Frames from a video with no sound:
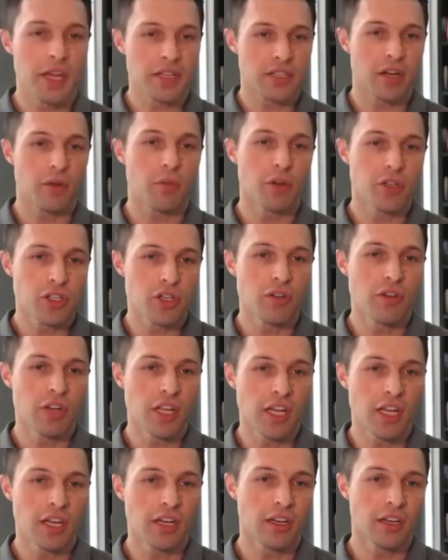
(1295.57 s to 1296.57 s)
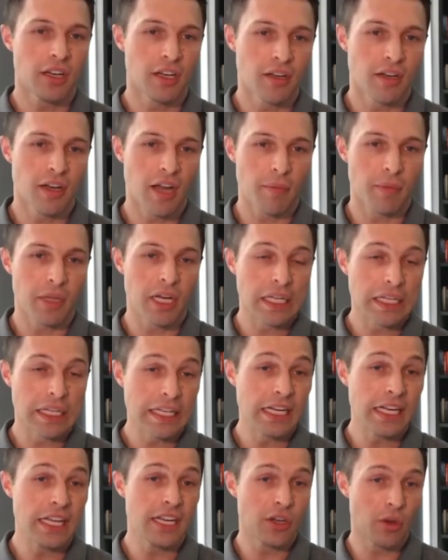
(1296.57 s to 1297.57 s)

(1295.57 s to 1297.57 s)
based on what you need, and I'm going to lean